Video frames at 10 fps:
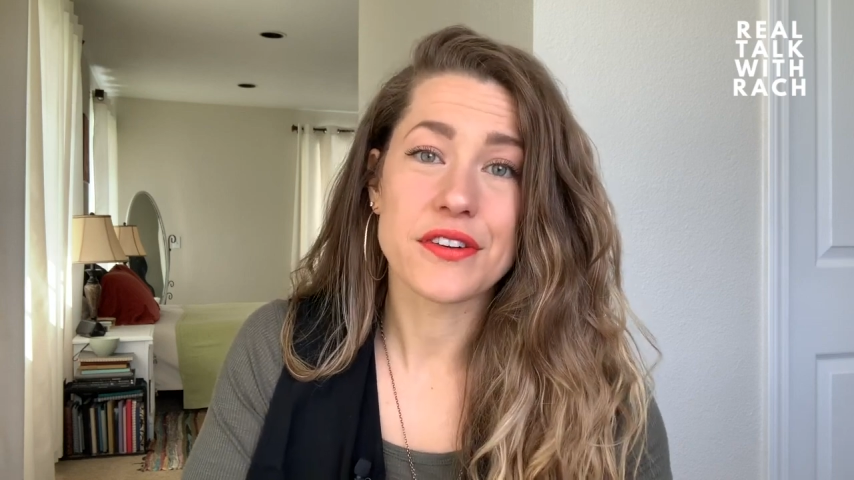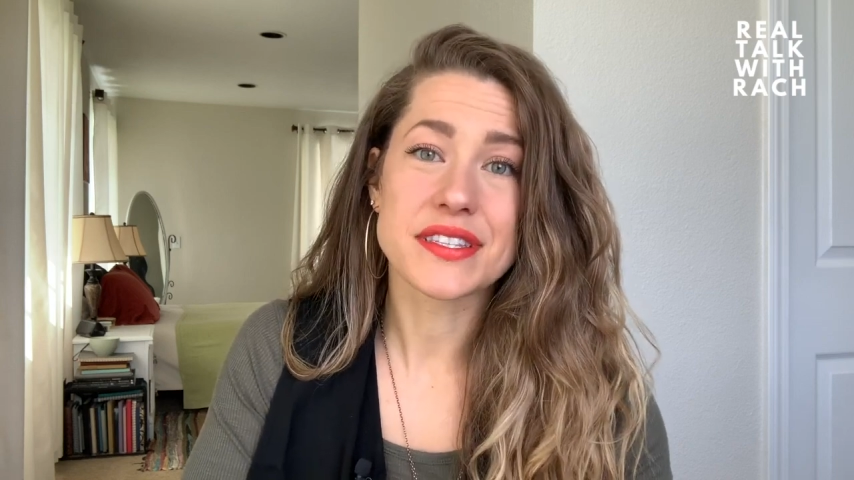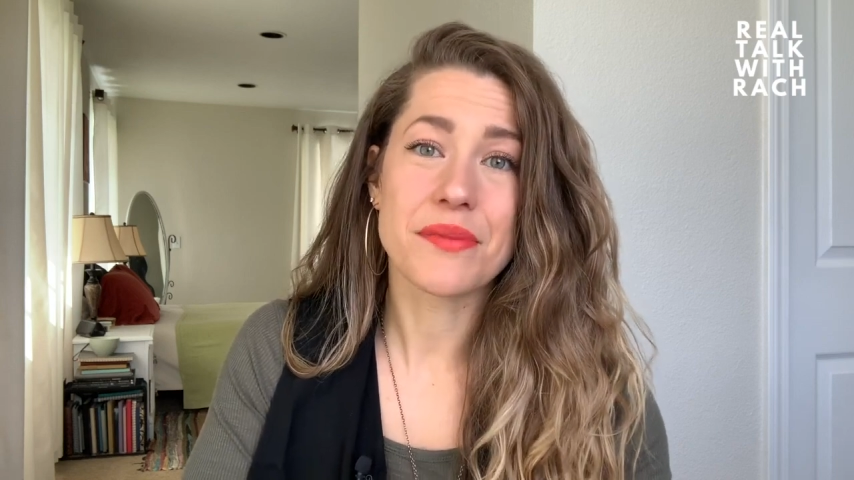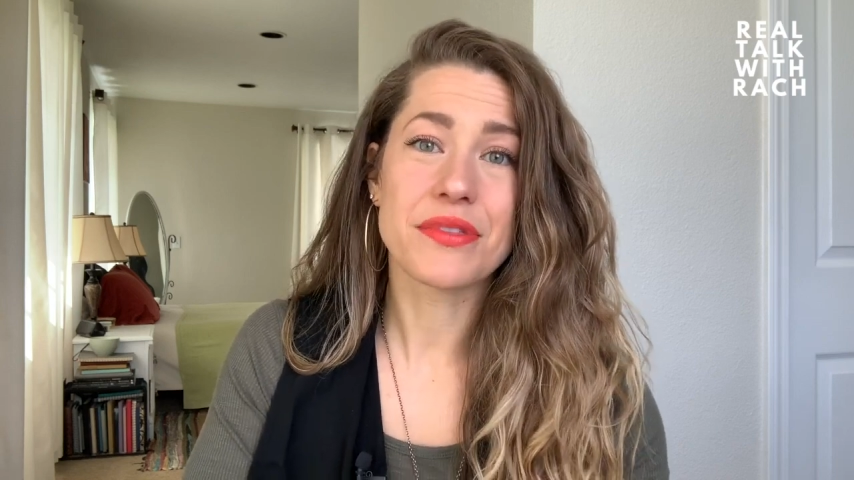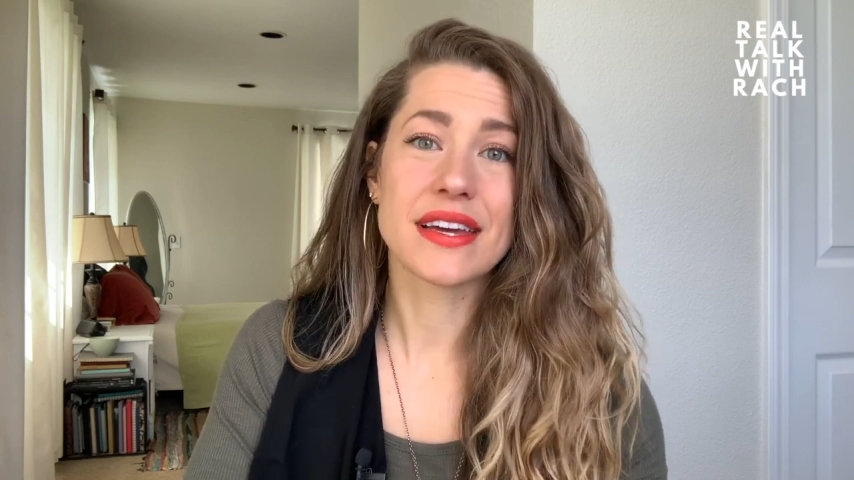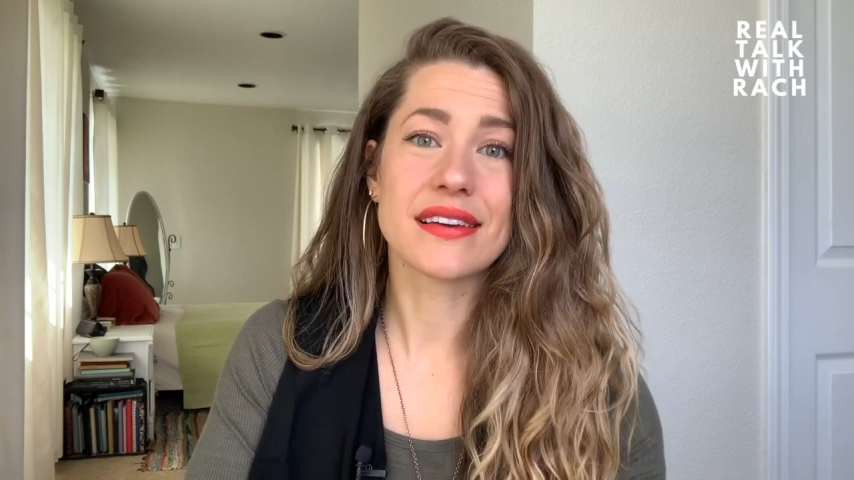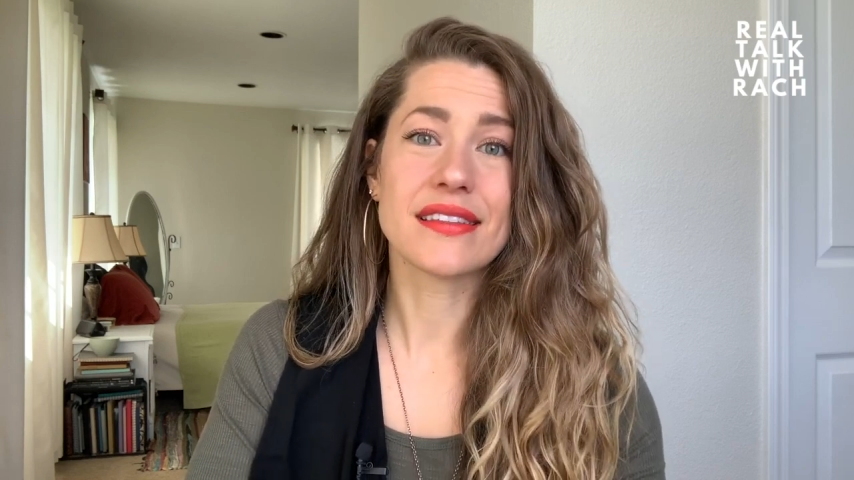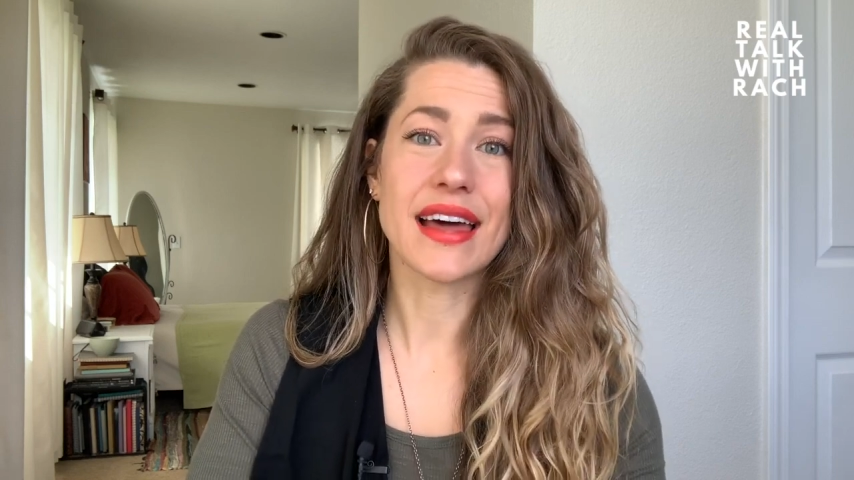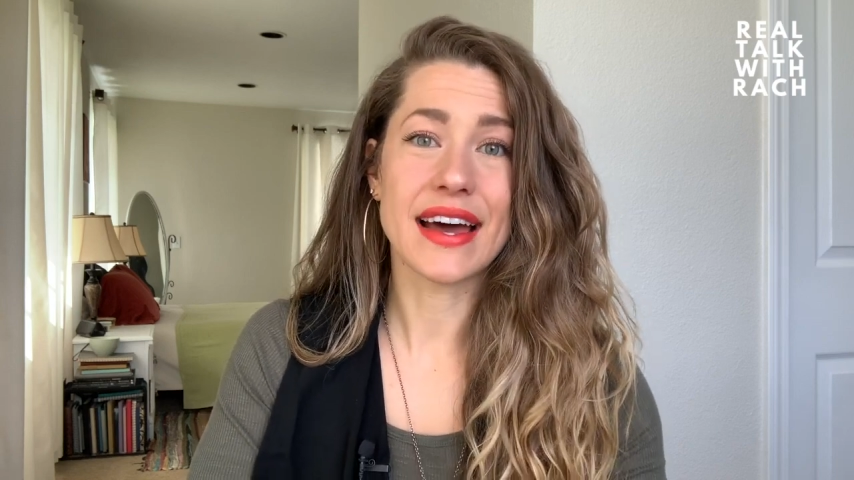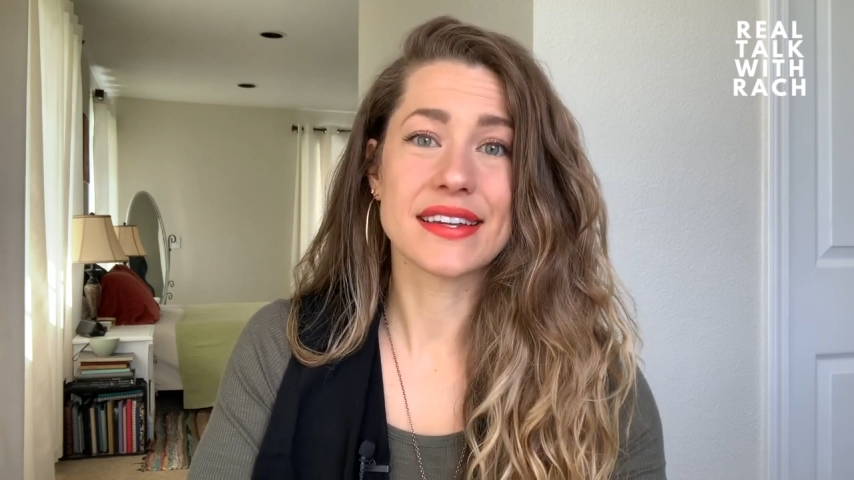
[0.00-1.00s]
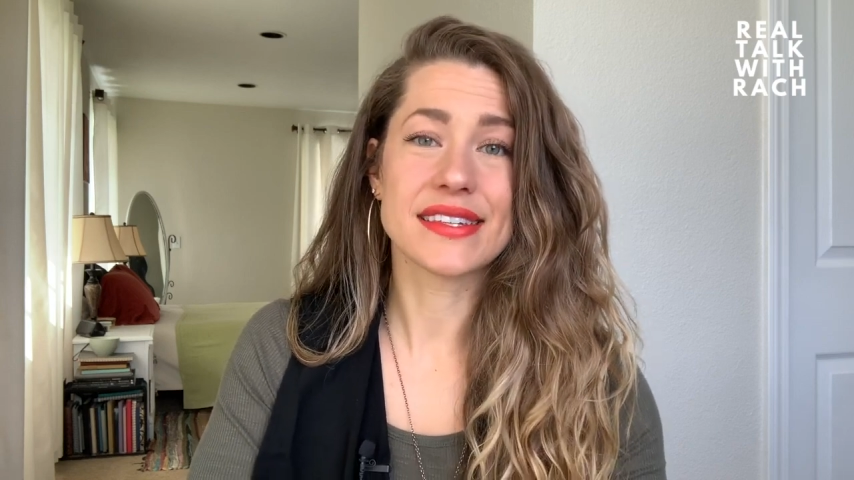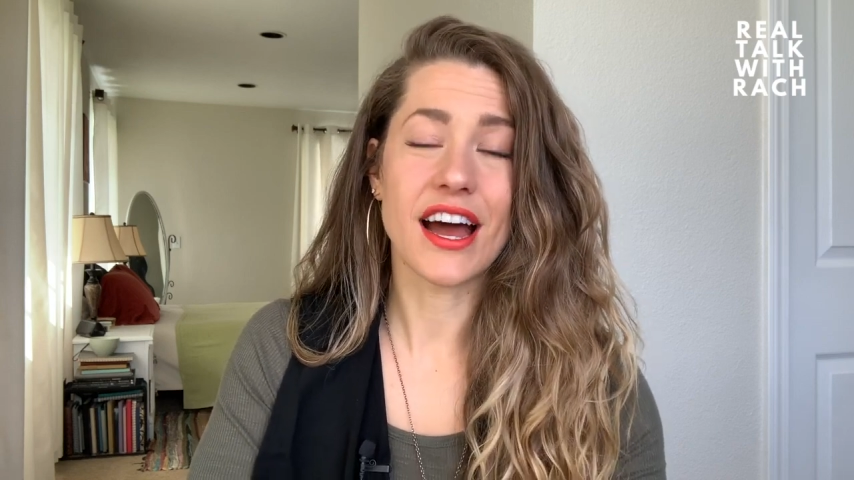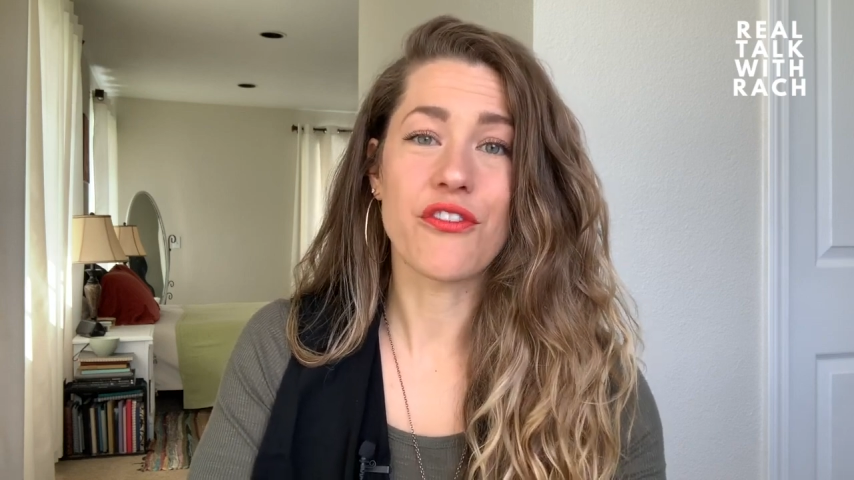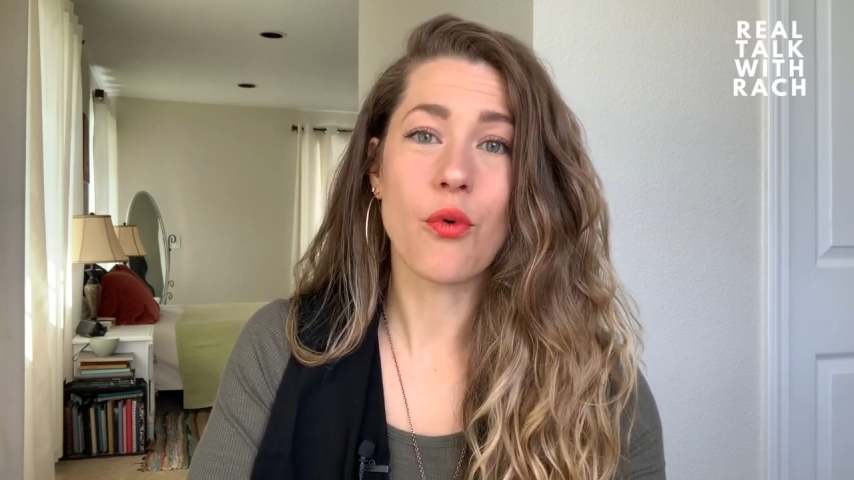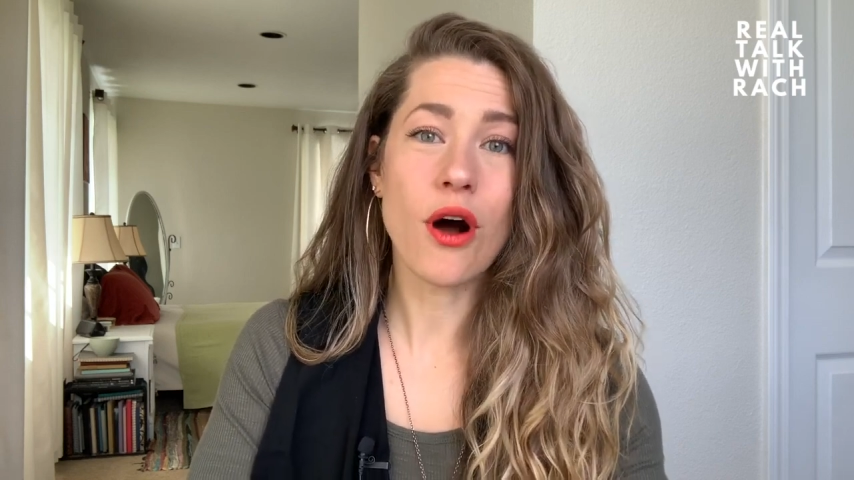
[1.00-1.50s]
something that
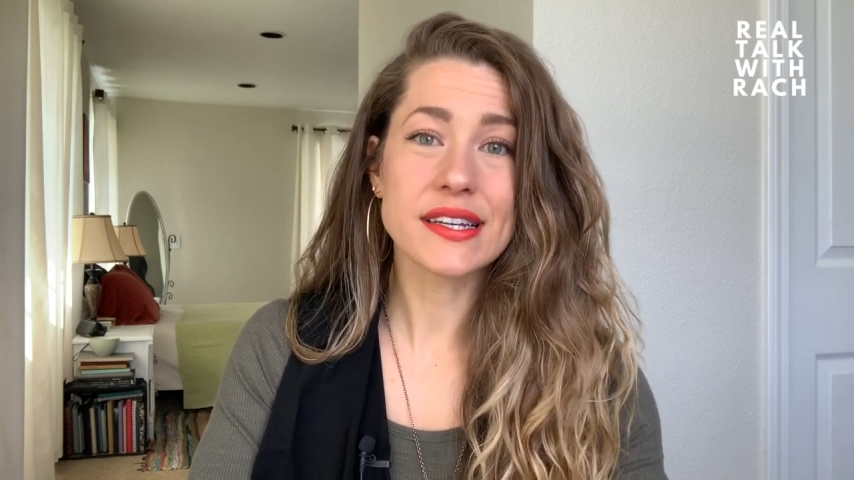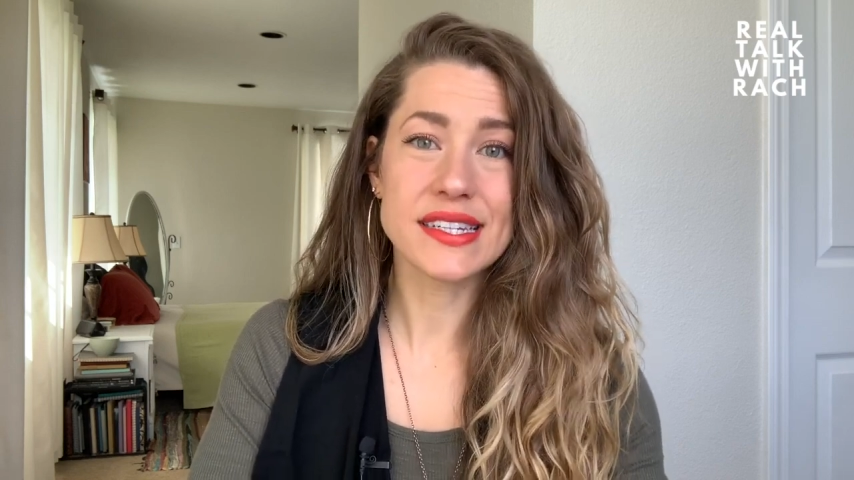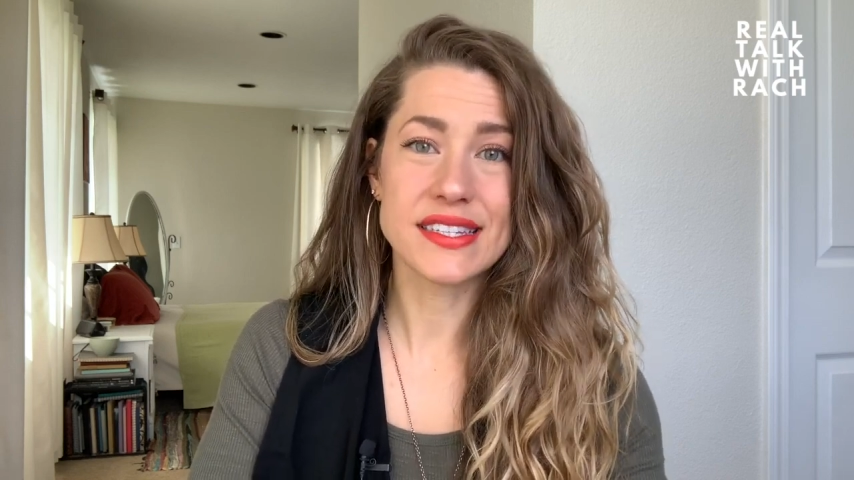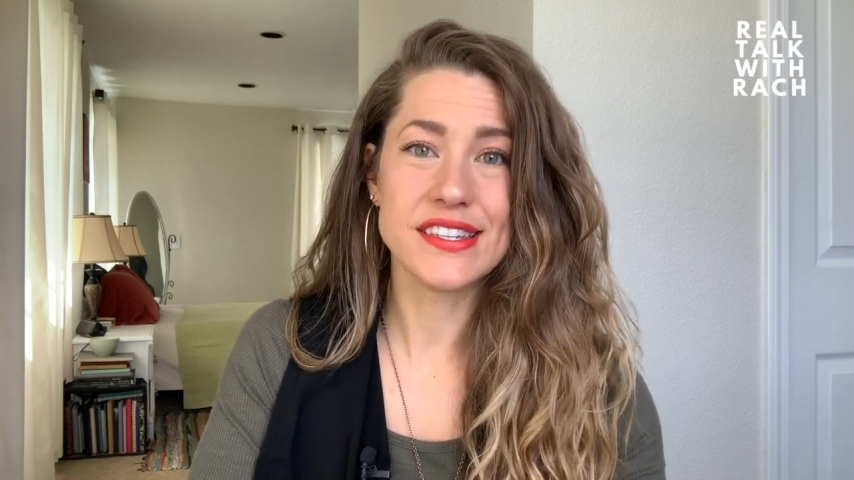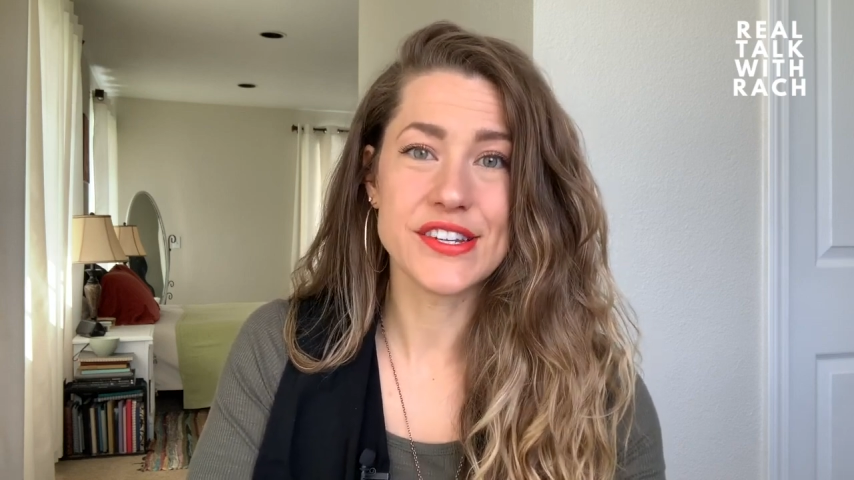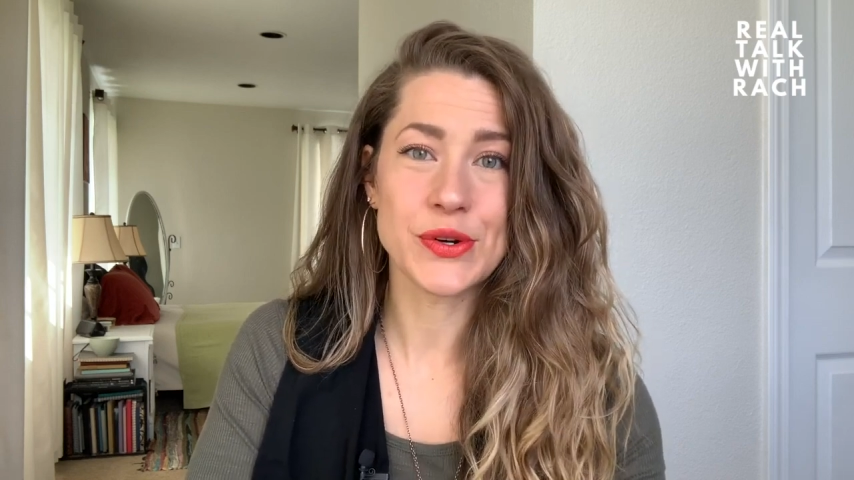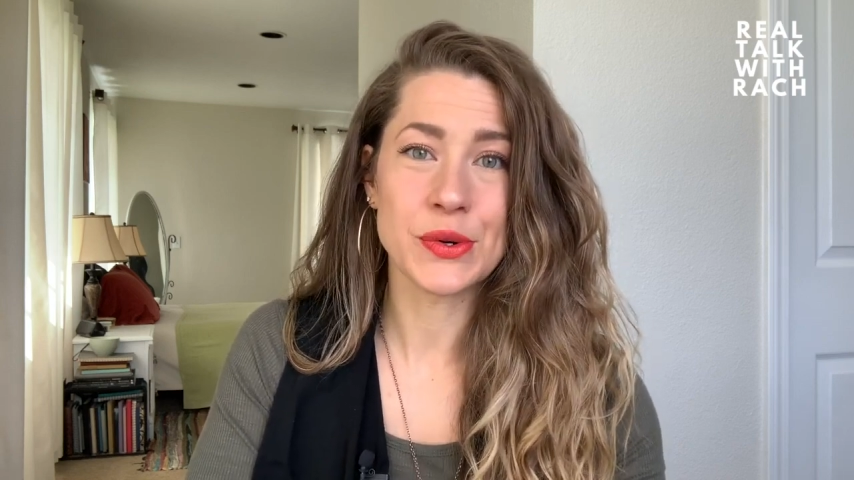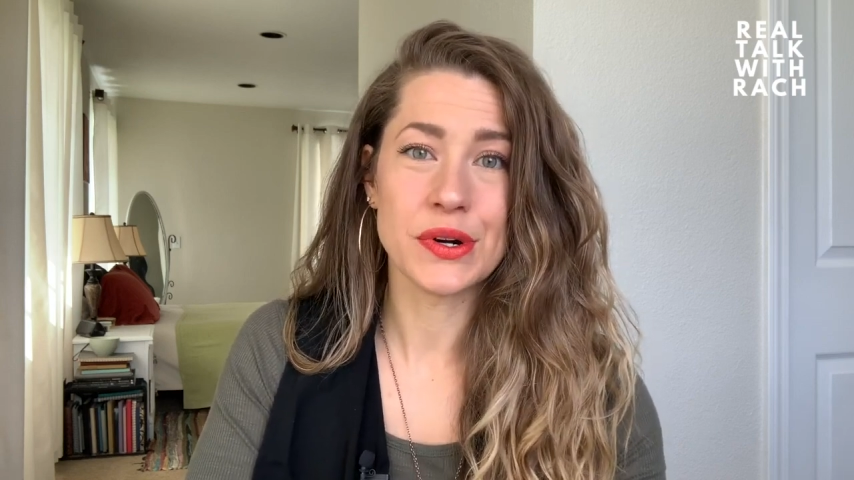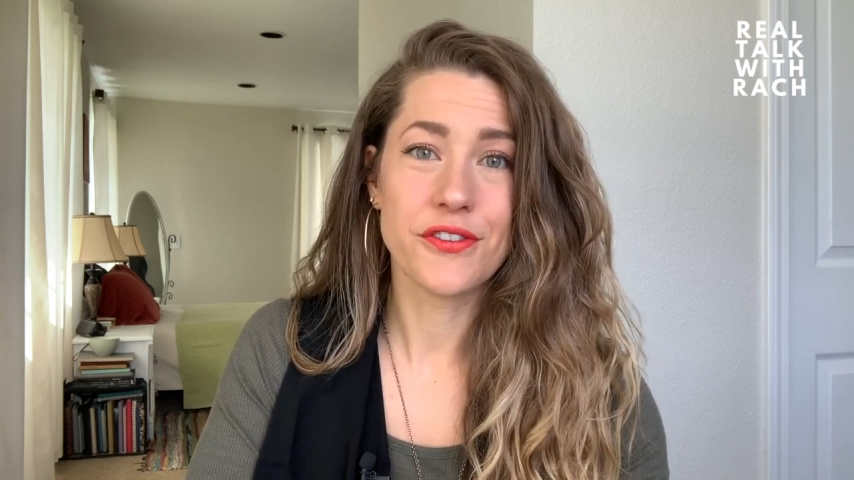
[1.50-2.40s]
I've wanted to do